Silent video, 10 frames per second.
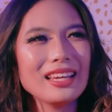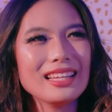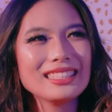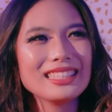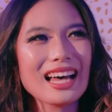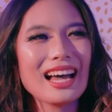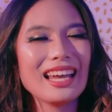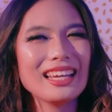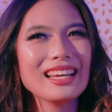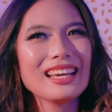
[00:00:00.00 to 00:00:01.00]

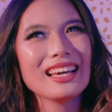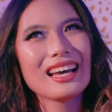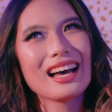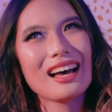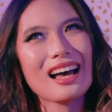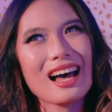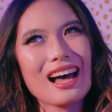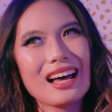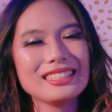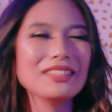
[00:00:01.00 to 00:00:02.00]
inside
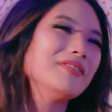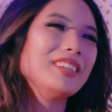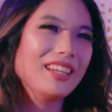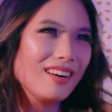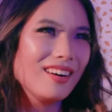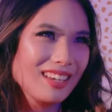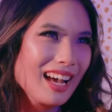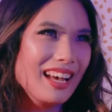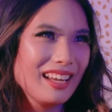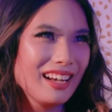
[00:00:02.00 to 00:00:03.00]
a symphony hall
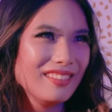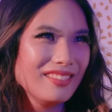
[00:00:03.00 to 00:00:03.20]
kind of.